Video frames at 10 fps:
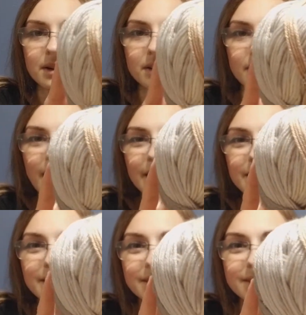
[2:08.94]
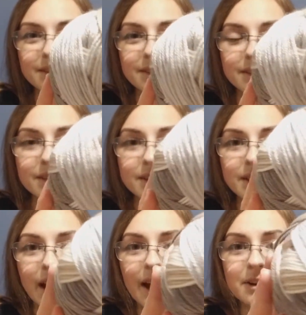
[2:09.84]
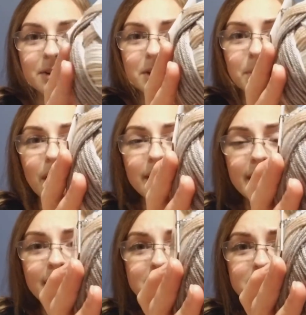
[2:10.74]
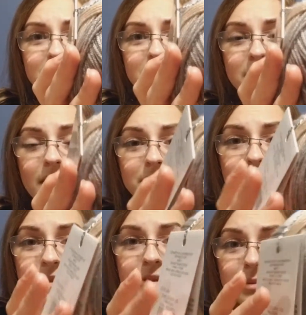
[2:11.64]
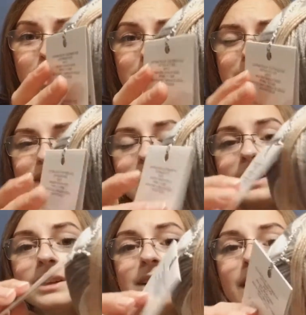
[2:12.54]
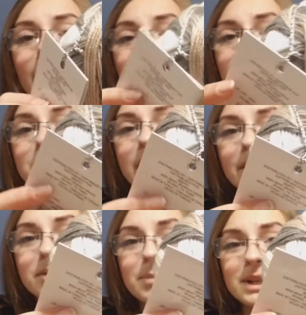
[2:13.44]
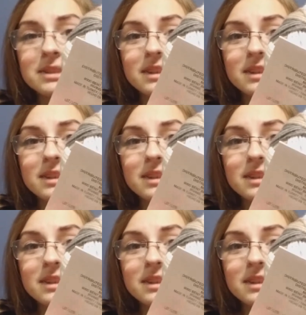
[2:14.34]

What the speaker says: Colada. I know you probably can't see the colors too well. I don't really have the best